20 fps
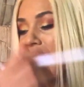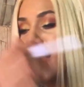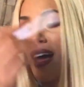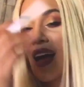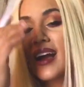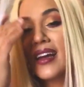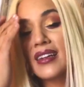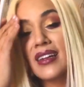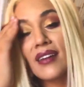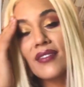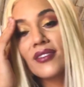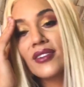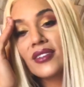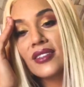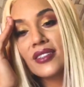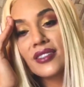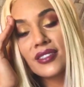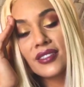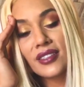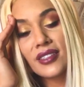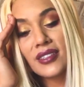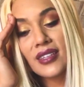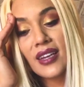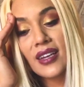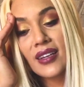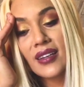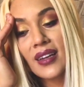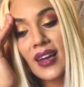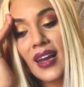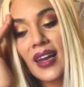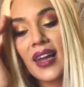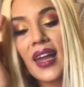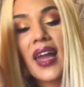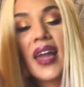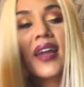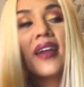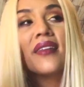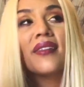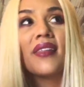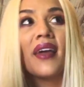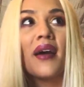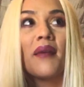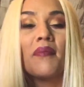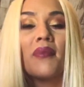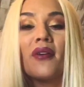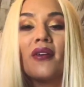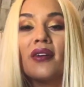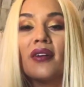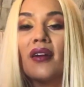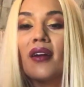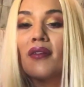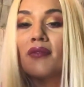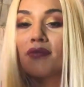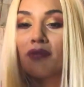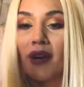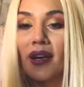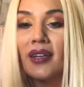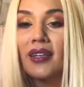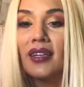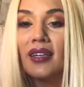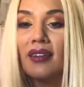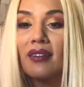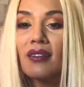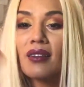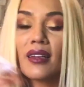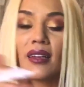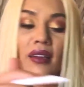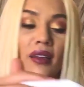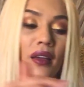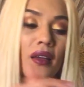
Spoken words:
I never understood that. I hate that part of writing, like